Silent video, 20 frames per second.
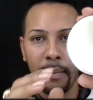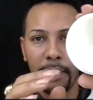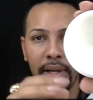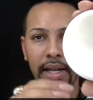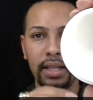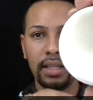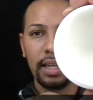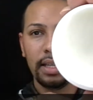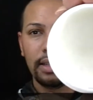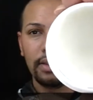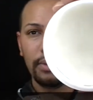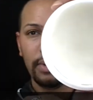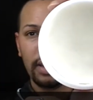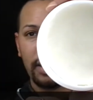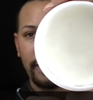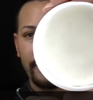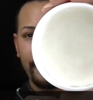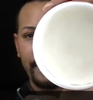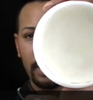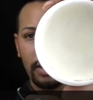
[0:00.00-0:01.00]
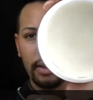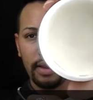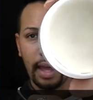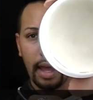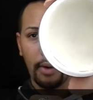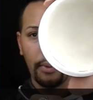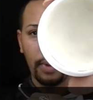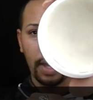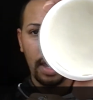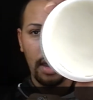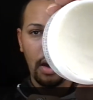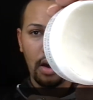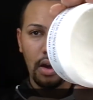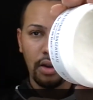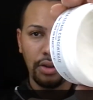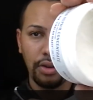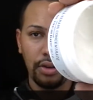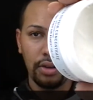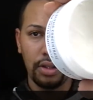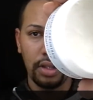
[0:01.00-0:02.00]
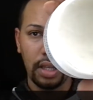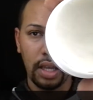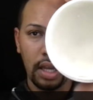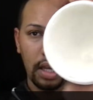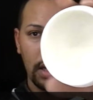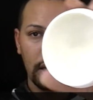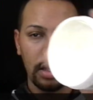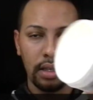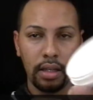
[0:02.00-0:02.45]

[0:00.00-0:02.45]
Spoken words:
But it doesn't really feel that way on your skin.